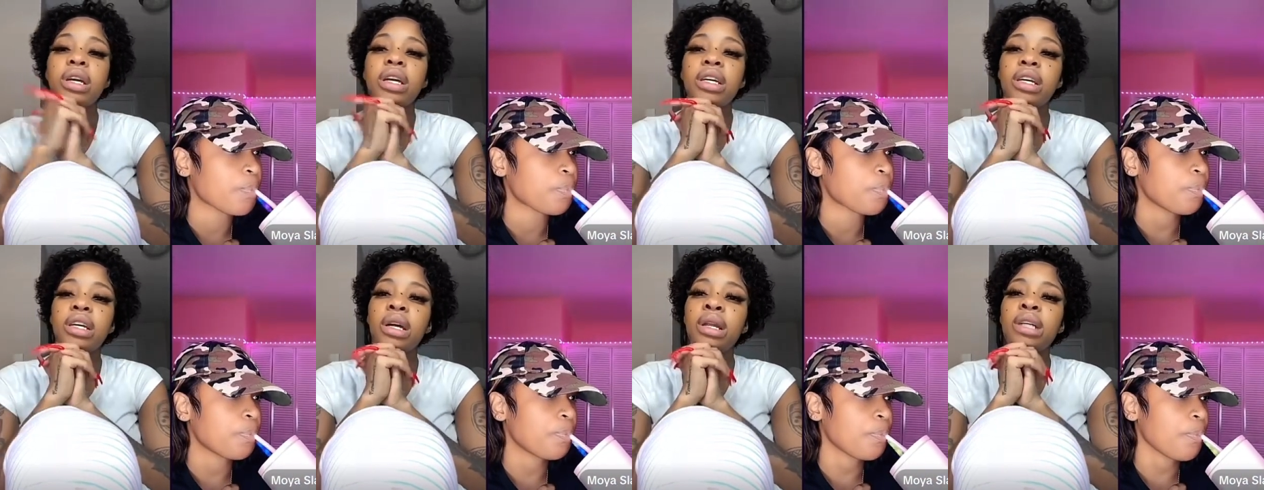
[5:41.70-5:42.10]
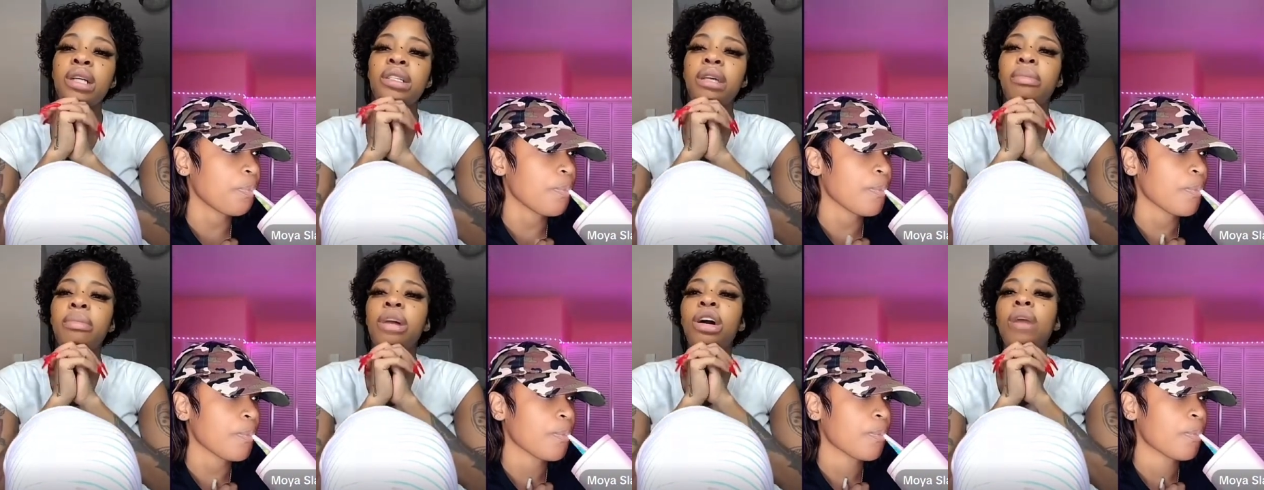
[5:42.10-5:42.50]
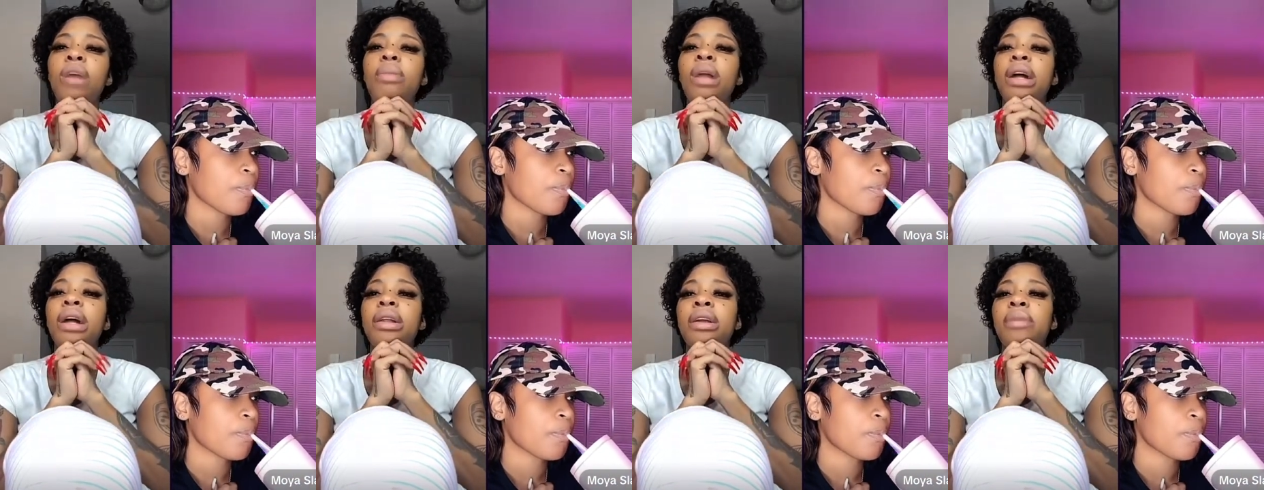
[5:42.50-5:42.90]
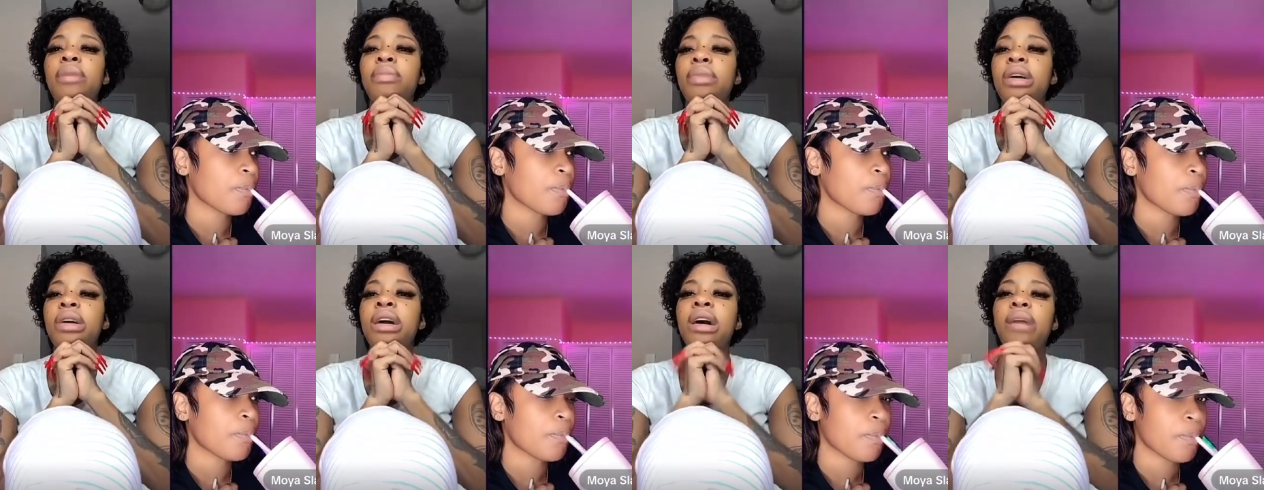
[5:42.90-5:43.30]
Speaker 1: Yeah, that's I'm gonna block
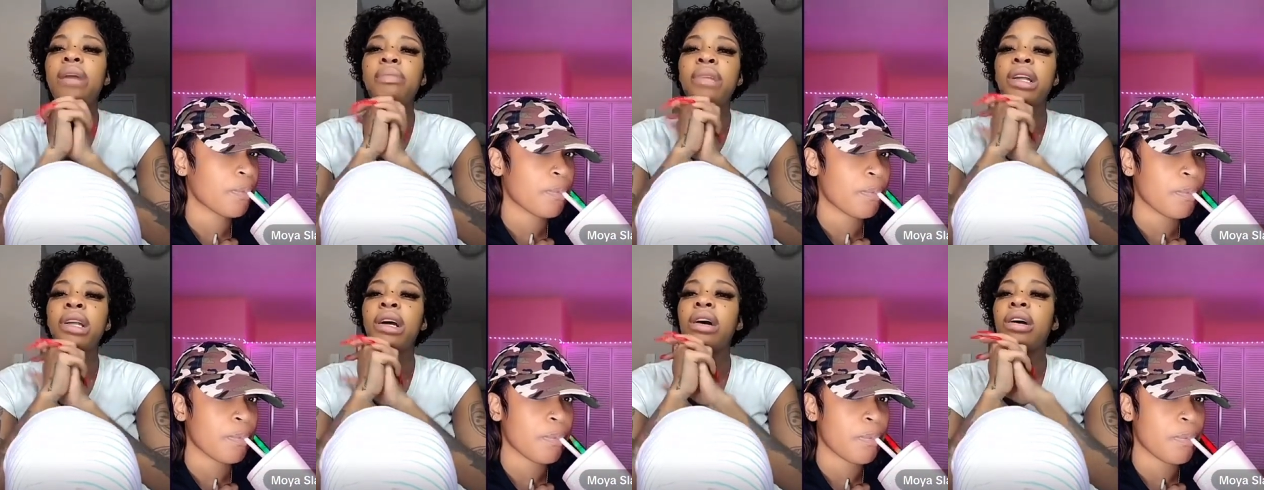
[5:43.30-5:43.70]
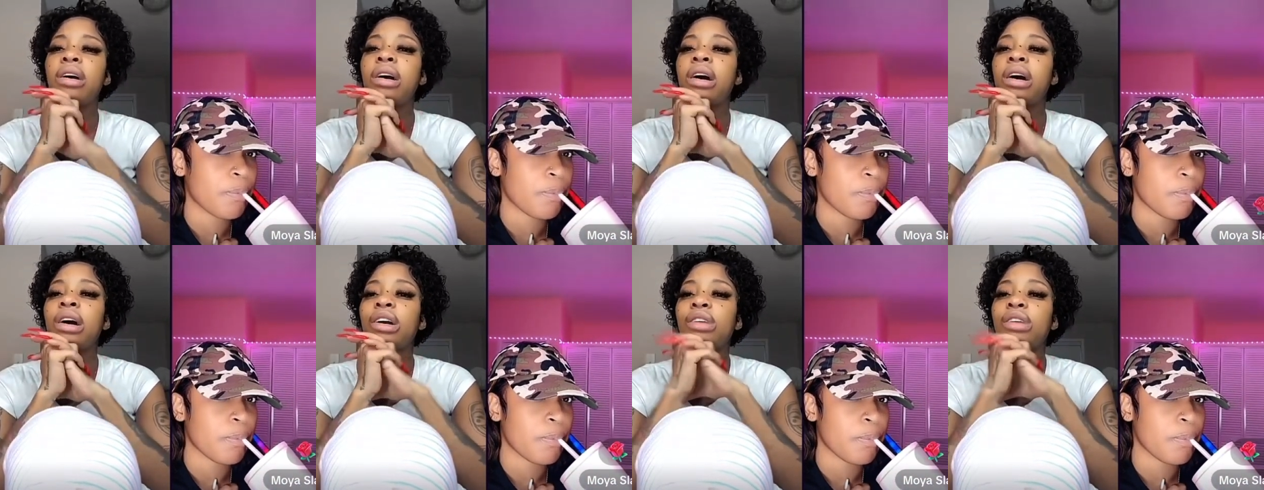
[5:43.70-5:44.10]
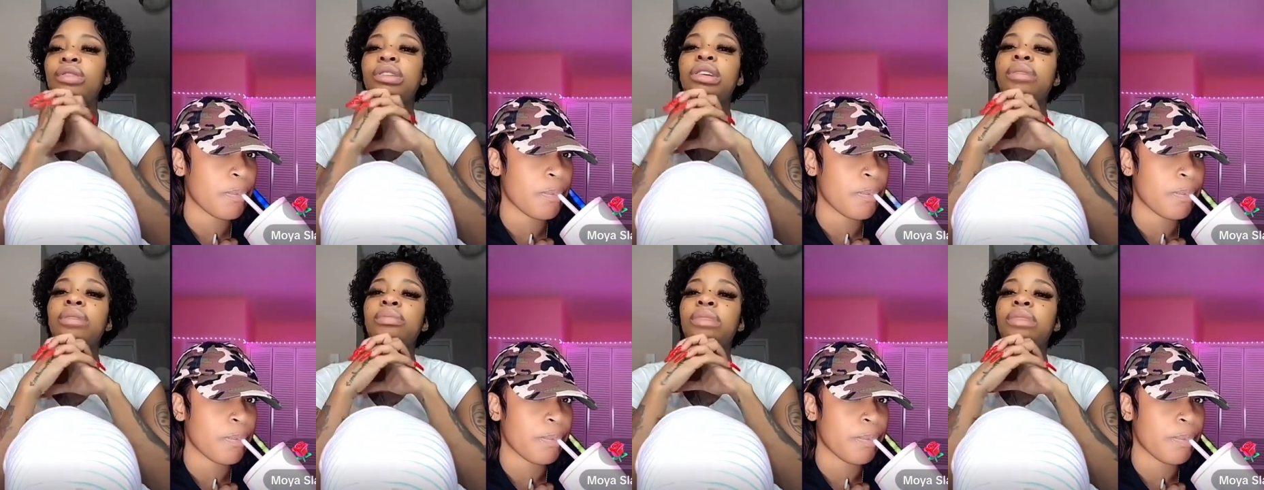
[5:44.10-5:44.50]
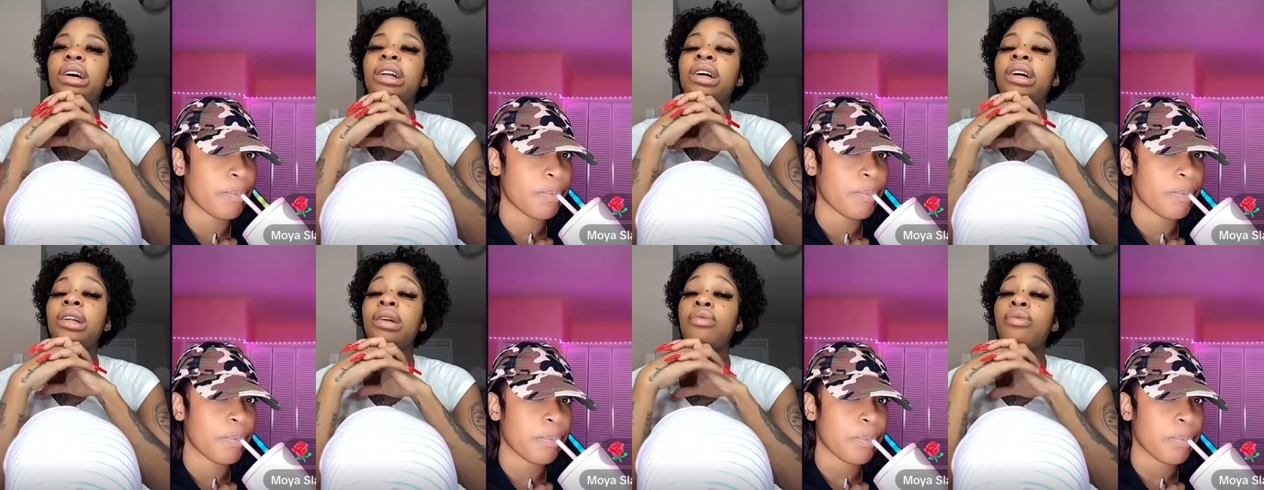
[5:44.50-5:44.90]
them because I'm not gonna argue with them. I
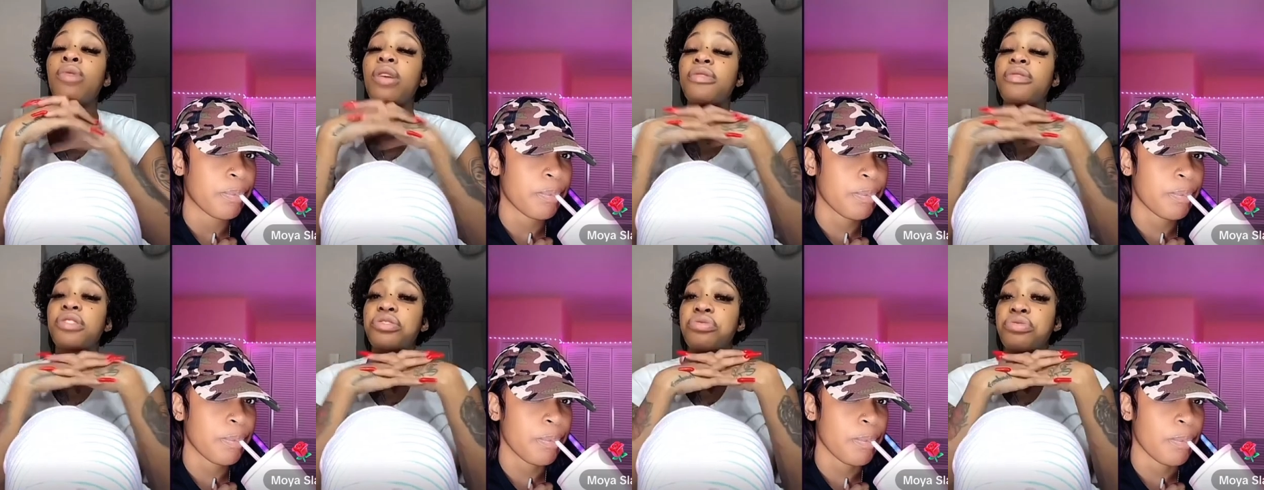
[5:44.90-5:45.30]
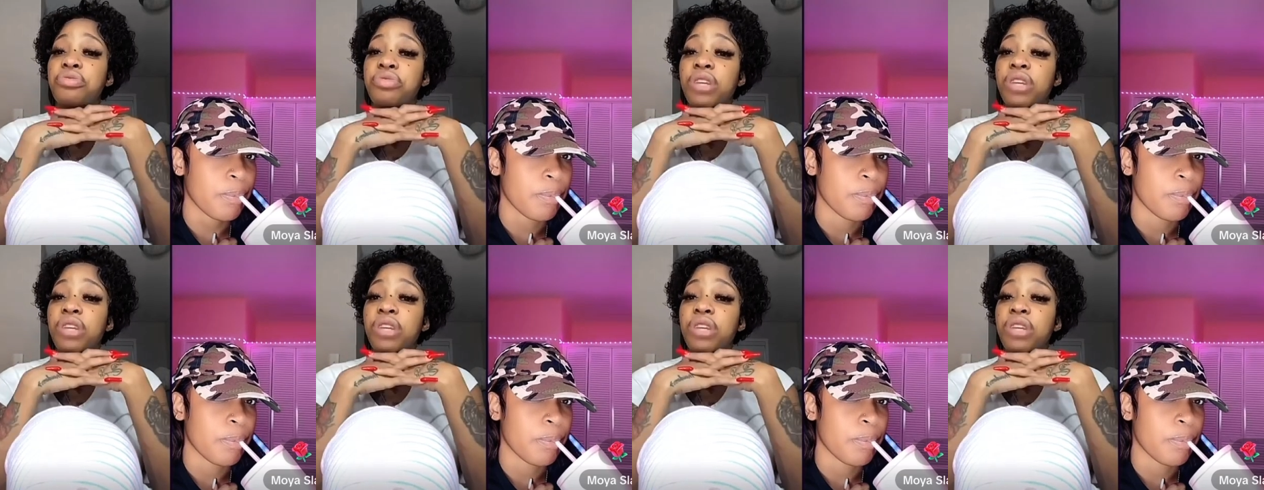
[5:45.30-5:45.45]
got them off the screen